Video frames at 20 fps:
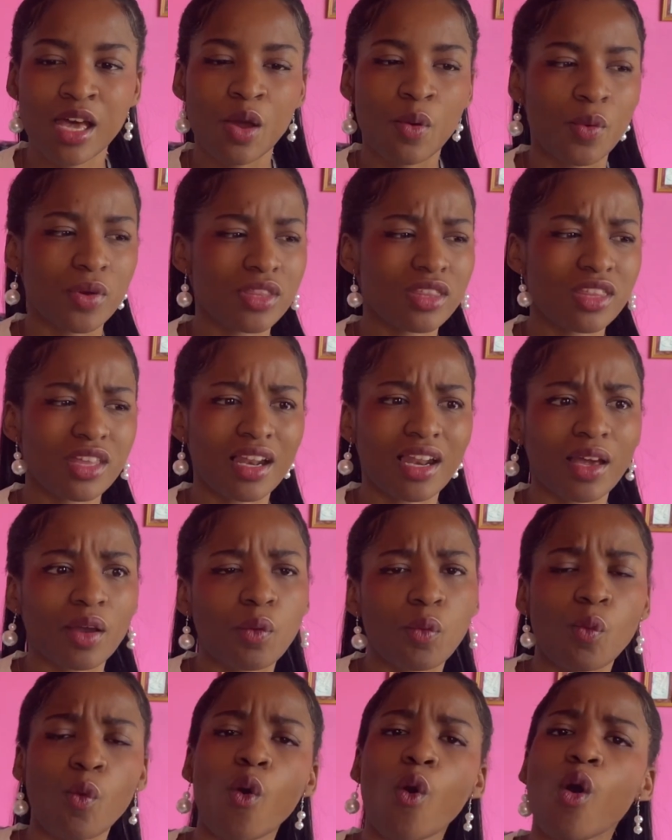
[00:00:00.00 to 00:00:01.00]
whether they're like
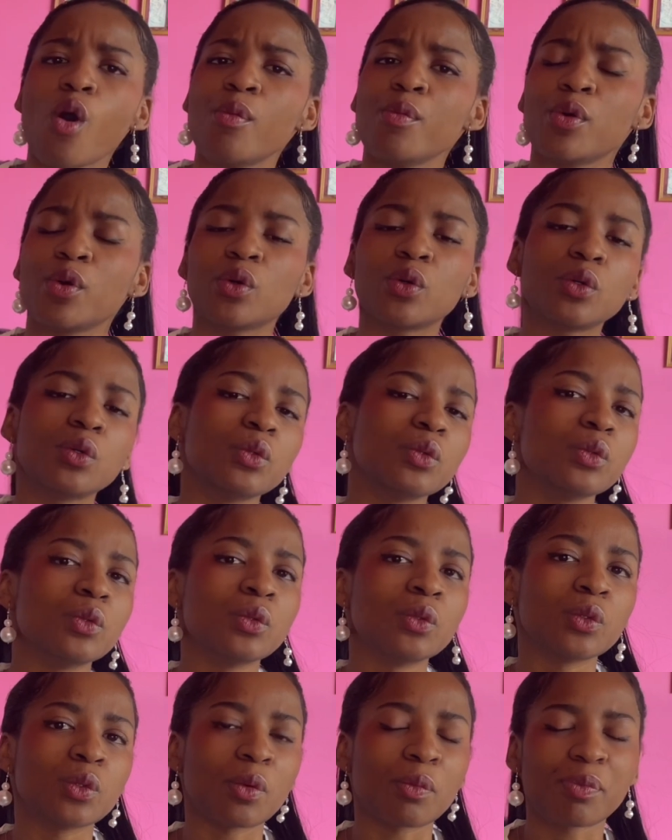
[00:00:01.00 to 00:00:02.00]
warm or
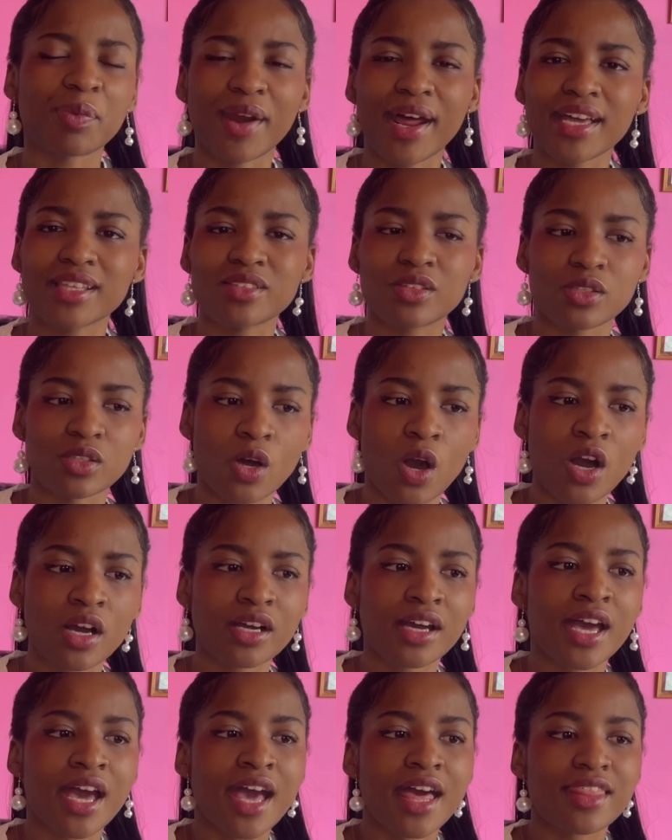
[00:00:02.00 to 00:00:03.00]
cool or bright or dark,
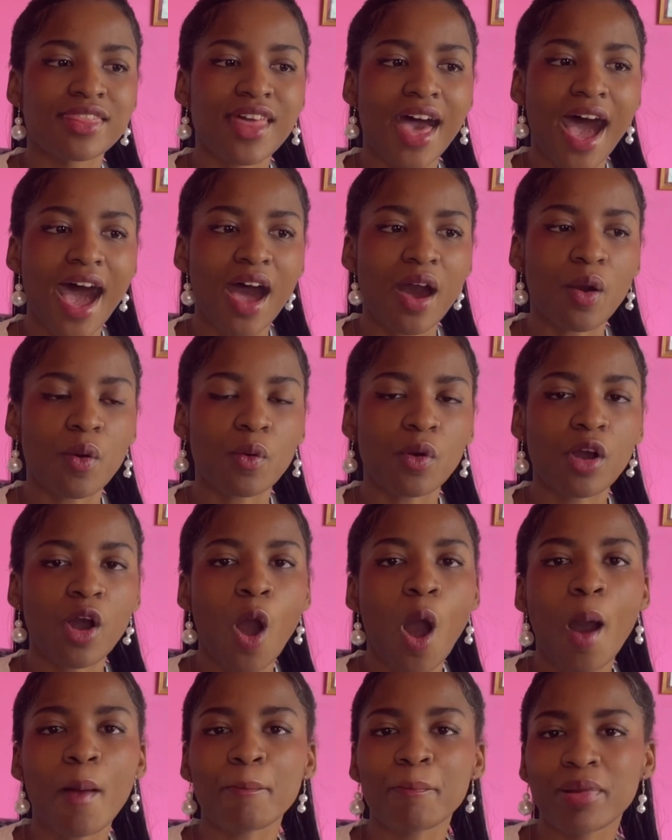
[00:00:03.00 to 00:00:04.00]
that
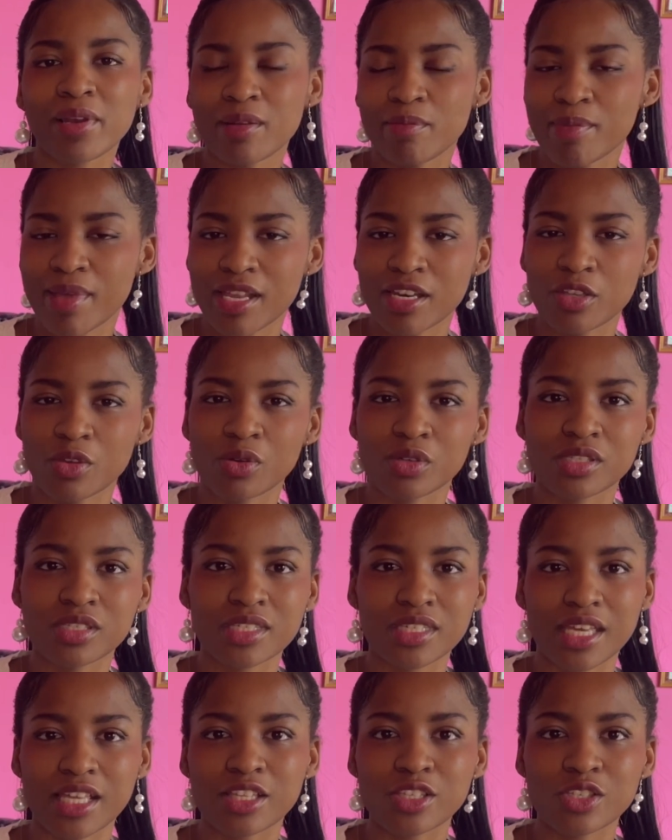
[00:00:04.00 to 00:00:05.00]
complement your skin